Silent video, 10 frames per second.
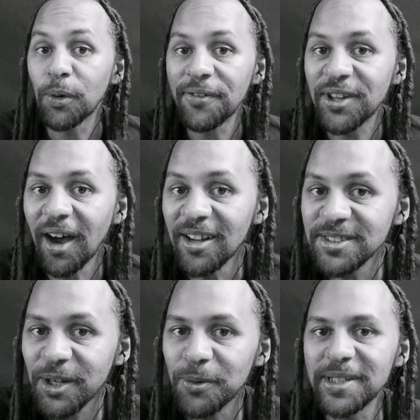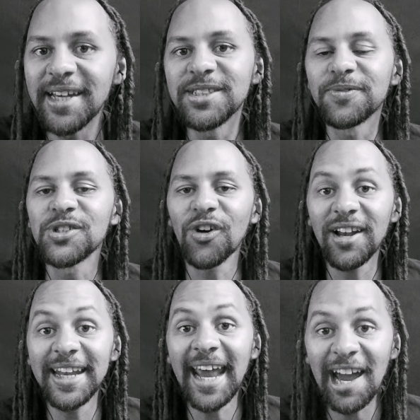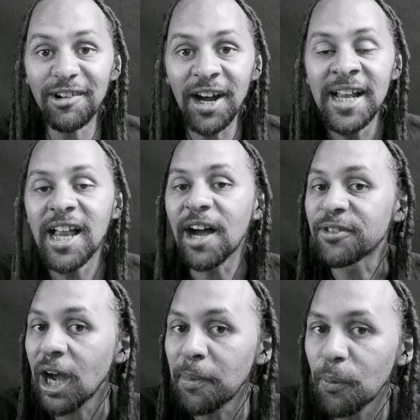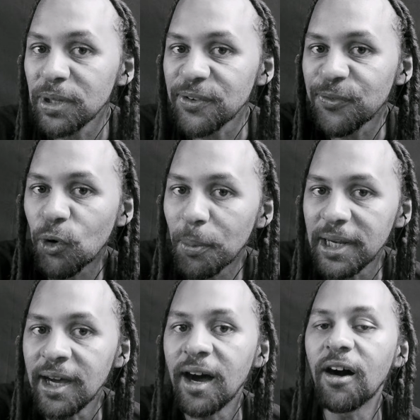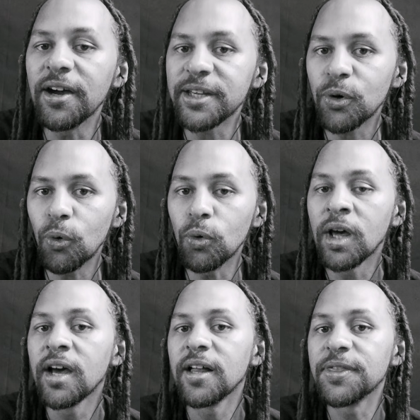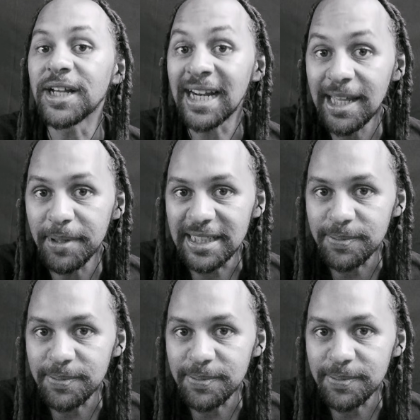So after untold years of trial and error, I've come up with a formula I call the clear